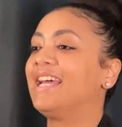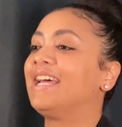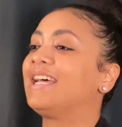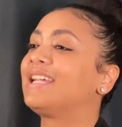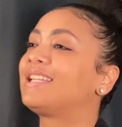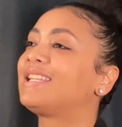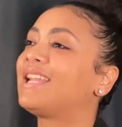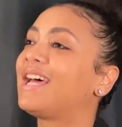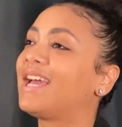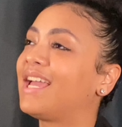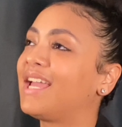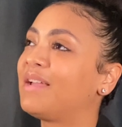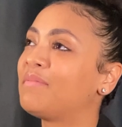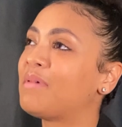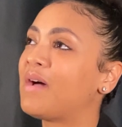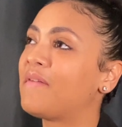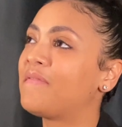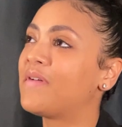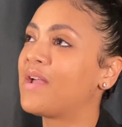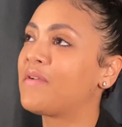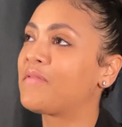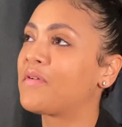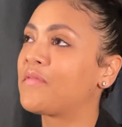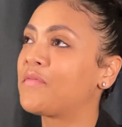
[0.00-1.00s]
Like my
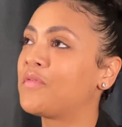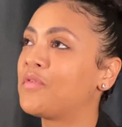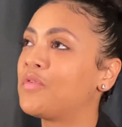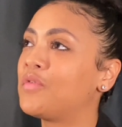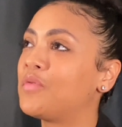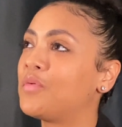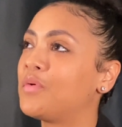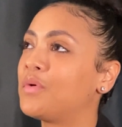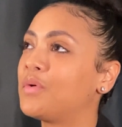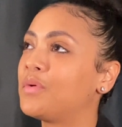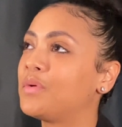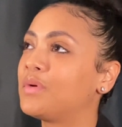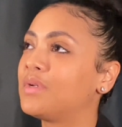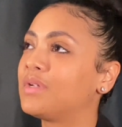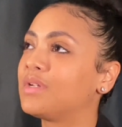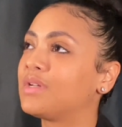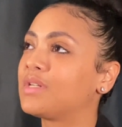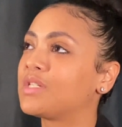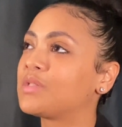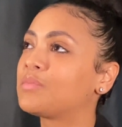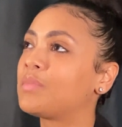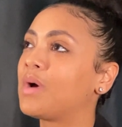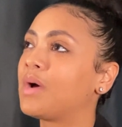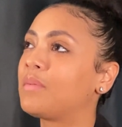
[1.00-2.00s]
favorite food
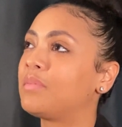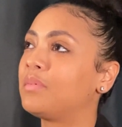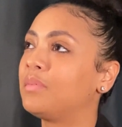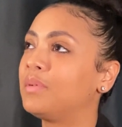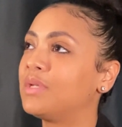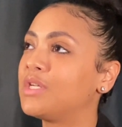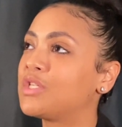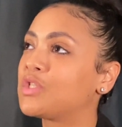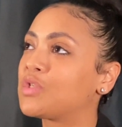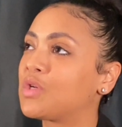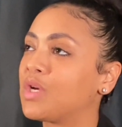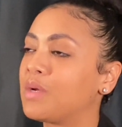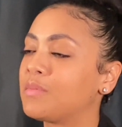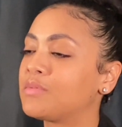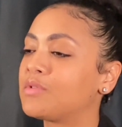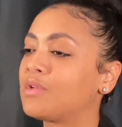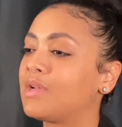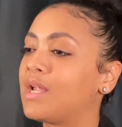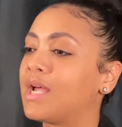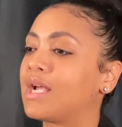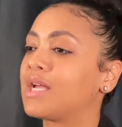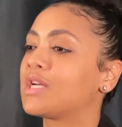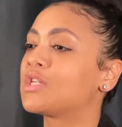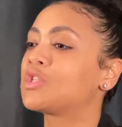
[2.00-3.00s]
is probably shrimp, so
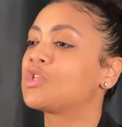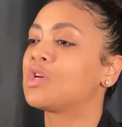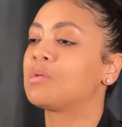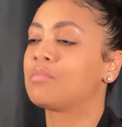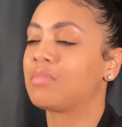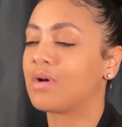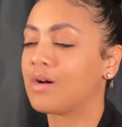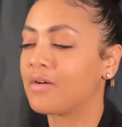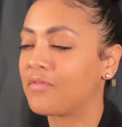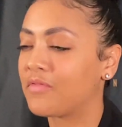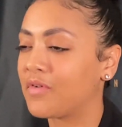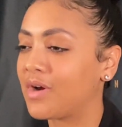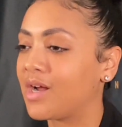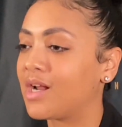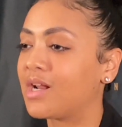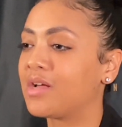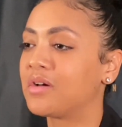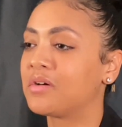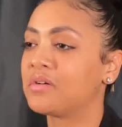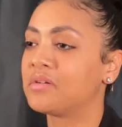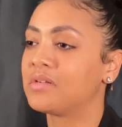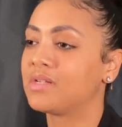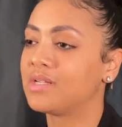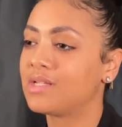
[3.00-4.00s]
like a shrimp
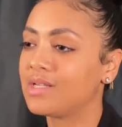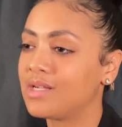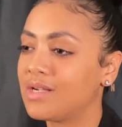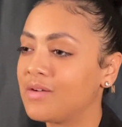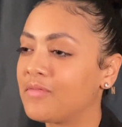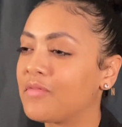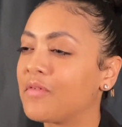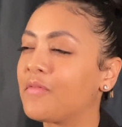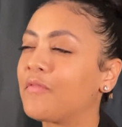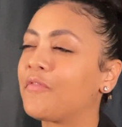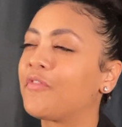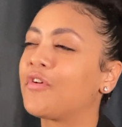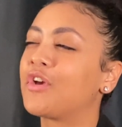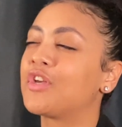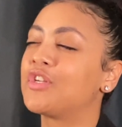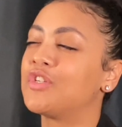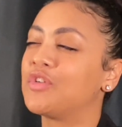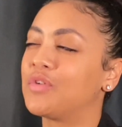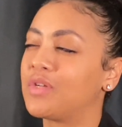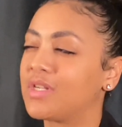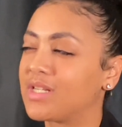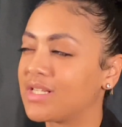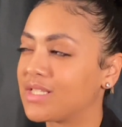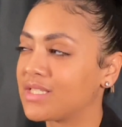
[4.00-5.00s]
Alfredo from
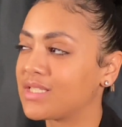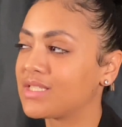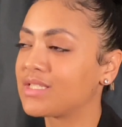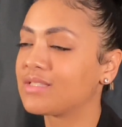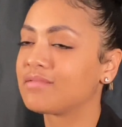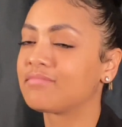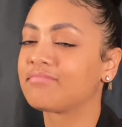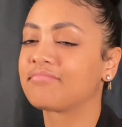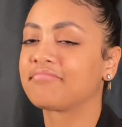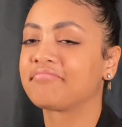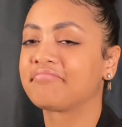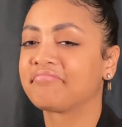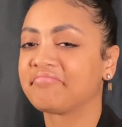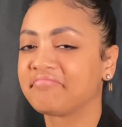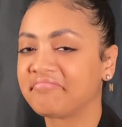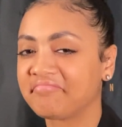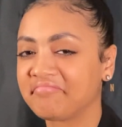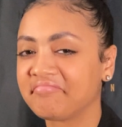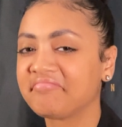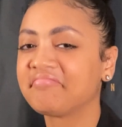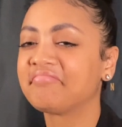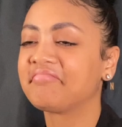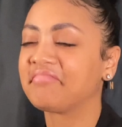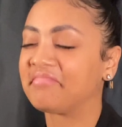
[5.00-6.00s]
Frederick's.
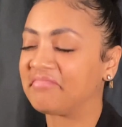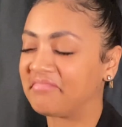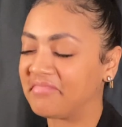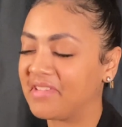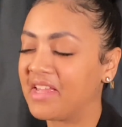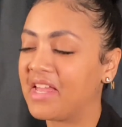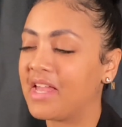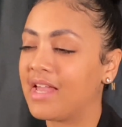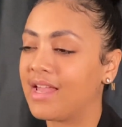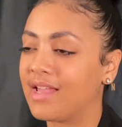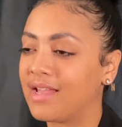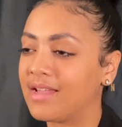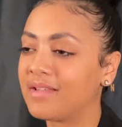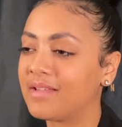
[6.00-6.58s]
Yeah.